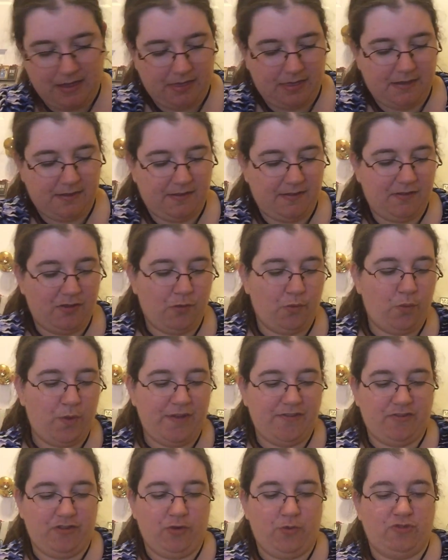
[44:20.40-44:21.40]
This is the
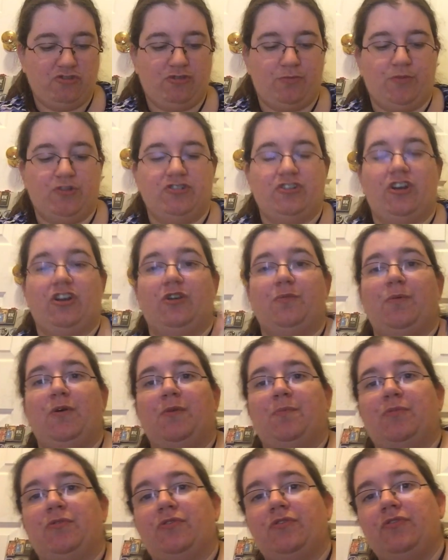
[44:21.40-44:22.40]
Wizard, which are more dark
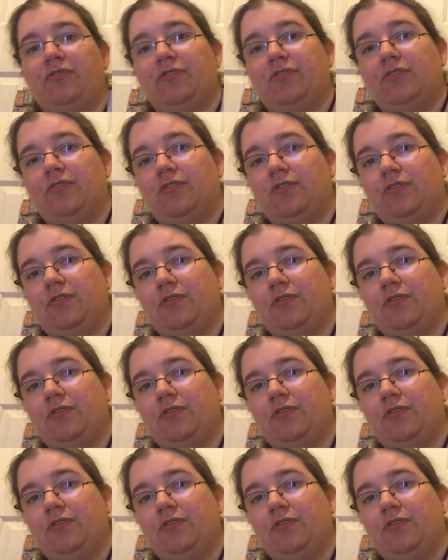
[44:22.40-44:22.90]
purples.